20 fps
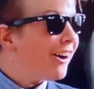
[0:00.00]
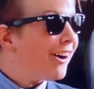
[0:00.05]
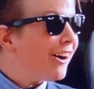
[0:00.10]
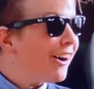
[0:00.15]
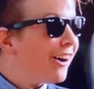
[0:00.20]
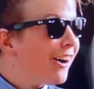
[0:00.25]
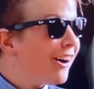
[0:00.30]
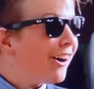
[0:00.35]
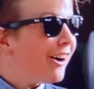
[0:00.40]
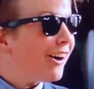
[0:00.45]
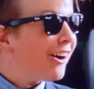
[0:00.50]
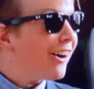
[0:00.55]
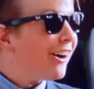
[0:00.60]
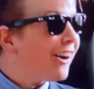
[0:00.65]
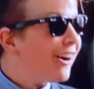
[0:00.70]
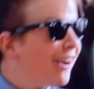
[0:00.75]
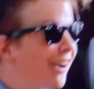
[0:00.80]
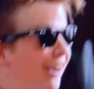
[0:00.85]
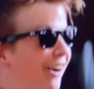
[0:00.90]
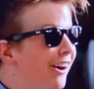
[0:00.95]
Okay,
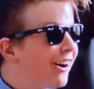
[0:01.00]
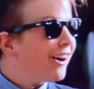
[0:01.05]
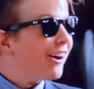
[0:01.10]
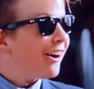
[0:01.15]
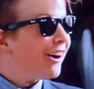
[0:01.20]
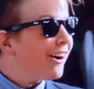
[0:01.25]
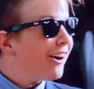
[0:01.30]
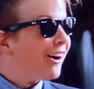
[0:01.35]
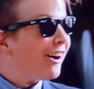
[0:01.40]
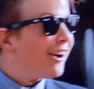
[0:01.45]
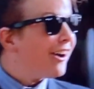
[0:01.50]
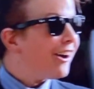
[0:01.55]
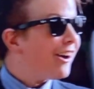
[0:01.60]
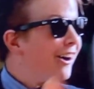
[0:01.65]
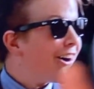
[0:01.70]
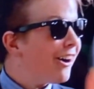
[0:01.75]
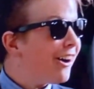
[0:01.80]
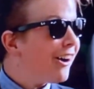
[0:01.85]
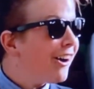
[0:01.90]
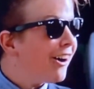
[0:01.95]
this is so cute.
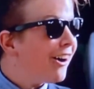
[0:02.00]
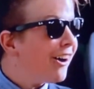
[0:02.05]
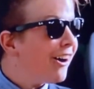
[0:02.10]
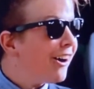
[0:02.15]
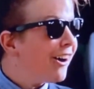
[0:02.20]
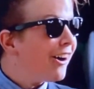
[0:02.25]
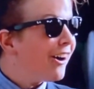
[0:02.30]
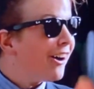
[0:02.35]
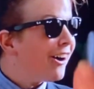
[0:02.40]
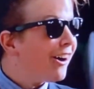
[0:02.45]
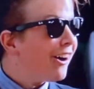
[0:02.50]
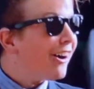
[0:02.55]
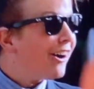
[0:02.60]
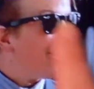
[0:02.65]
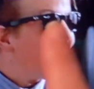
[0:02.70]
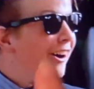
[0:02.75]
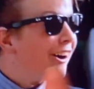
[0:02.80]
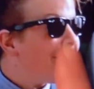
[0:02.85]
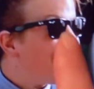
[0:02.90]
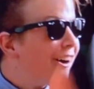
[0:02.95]
This is when he
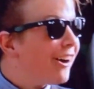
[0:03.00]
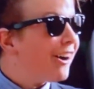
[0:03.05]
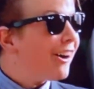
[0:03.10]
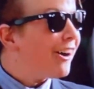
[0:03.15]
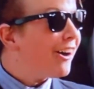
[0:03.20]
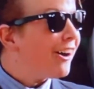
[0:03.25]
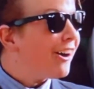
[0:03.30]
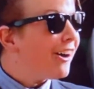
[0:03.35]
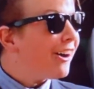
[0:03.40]
has the idea that